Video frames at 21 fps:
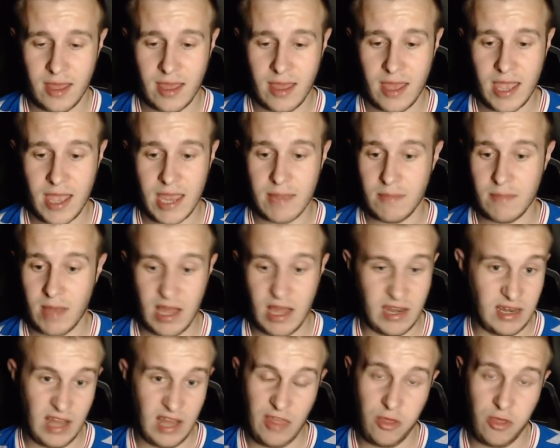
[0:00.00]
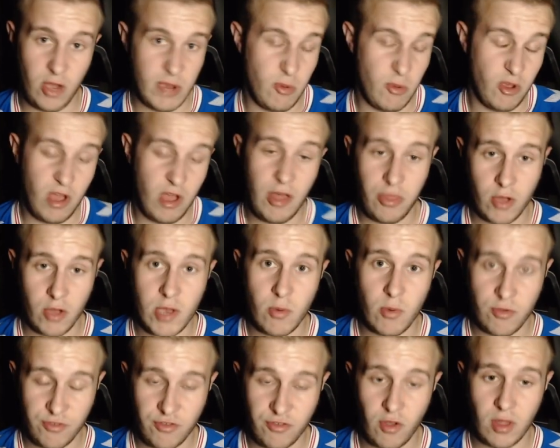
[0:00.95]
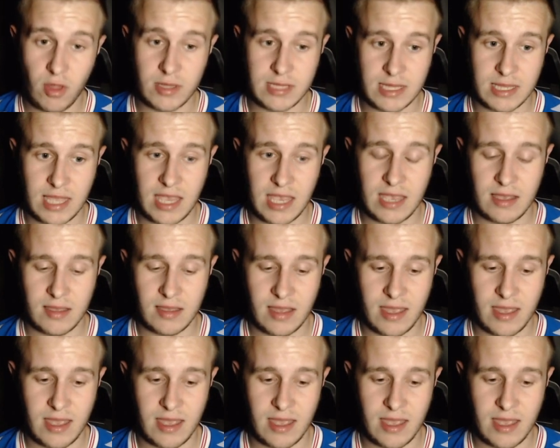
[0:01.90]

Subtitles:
I thought he was solid today.